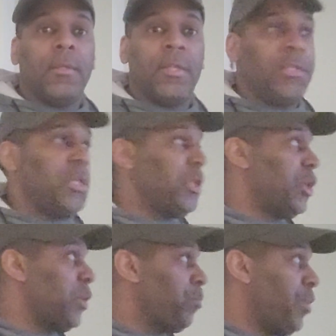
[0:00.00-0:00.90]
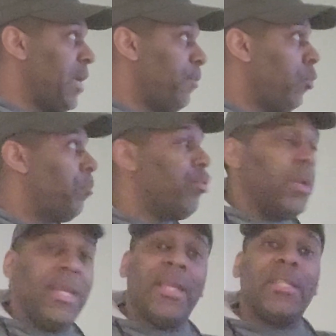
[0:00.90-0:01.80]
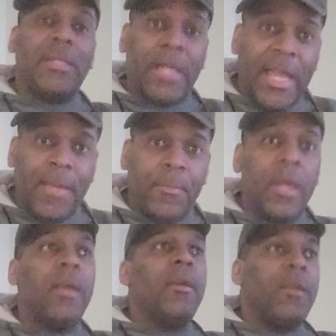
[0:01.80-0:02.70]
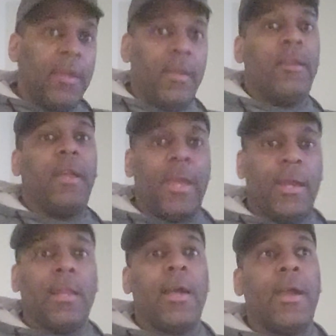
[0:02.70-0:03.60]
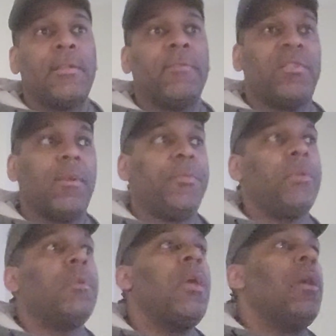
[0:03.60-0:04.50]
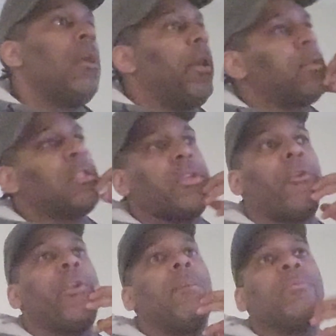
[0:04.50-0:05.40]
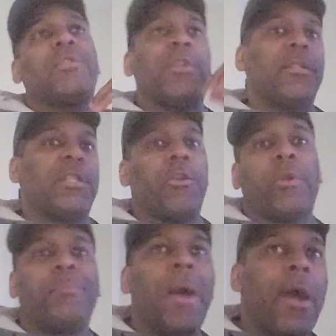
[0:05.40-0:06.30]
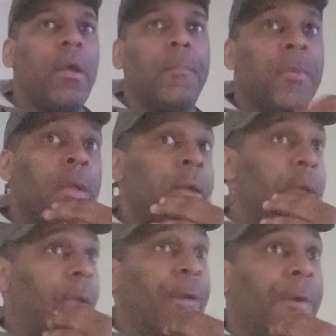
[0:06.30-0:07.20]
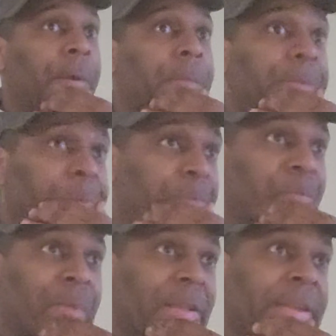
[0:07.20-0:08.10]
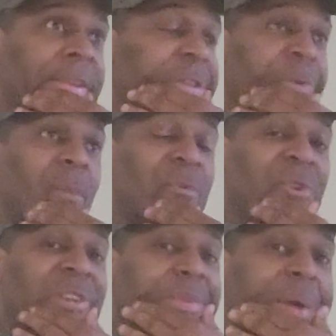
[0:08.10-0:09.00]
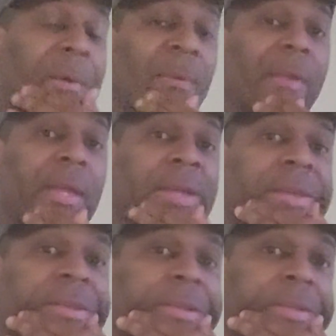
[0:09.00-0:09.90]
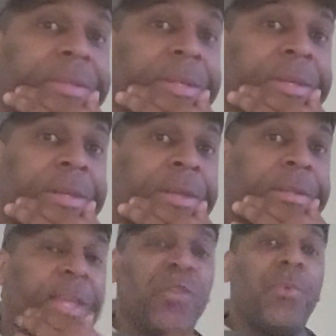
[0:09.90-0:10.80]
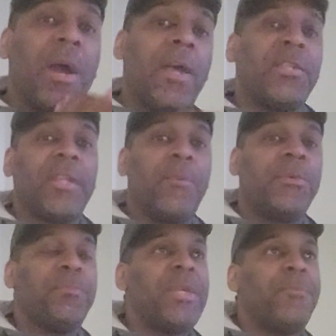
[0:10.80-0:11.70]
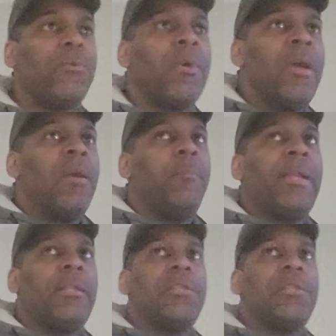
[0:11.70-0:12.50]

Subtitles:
This is just people putting his name in the headlines of something and stirring up, trying to stir the pot up. And that's what I'm talking about. That's why I say when people make